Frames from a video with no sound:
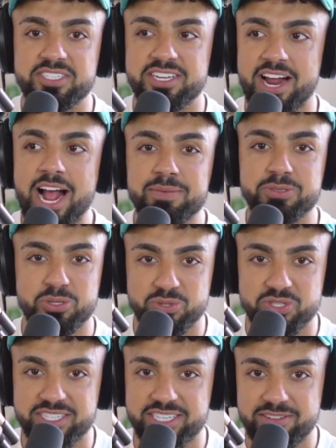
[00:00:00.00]
that I'm
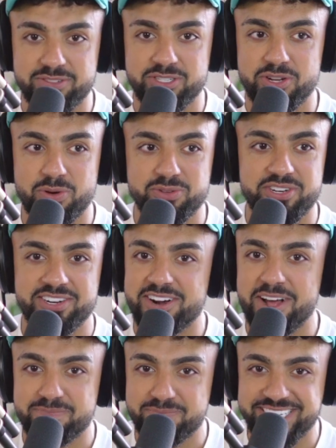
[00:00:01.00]
using, even though they're
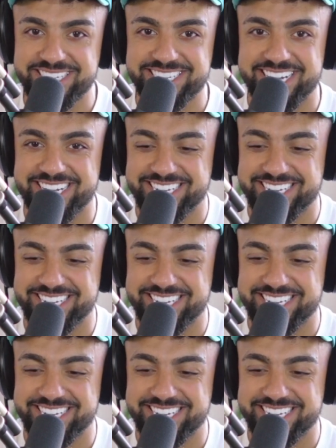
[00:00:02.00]
not me.